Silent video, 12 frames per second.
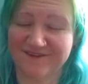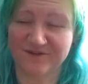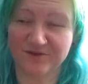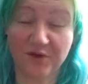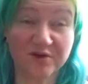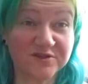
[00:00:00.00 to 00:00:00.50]

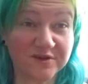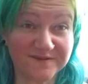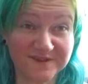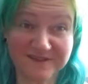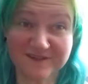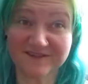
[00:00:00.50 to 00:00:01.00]
Not as
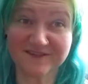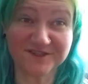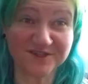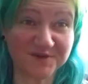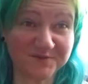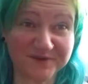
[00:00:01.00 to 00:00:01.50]
often as I
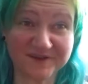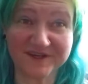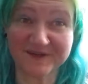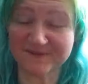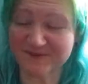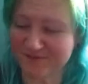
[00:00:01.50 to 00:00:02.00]
should,
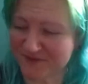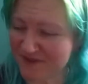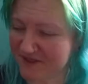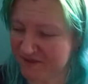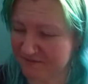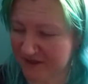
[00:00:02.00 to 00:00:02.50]
perhaps, but,
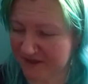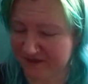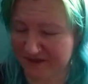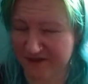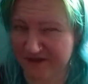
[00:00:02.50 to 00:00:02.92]
you know, I'm like,